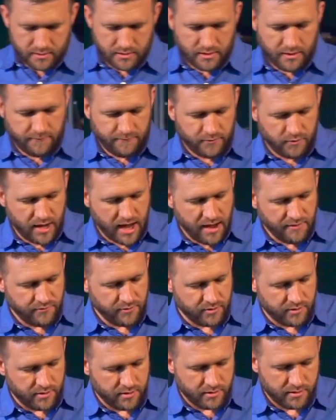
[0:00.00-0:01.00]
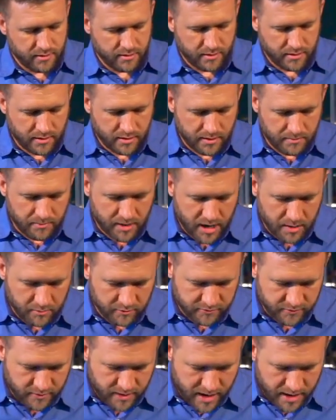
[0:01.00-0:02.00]
if you have your uh,
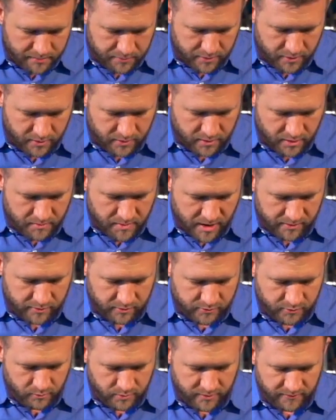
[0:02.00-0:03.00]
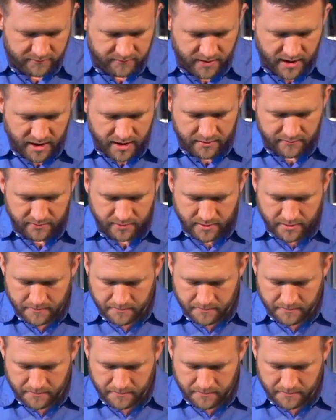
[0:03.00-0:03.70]
Bibles or app, you can go to Matthew 25.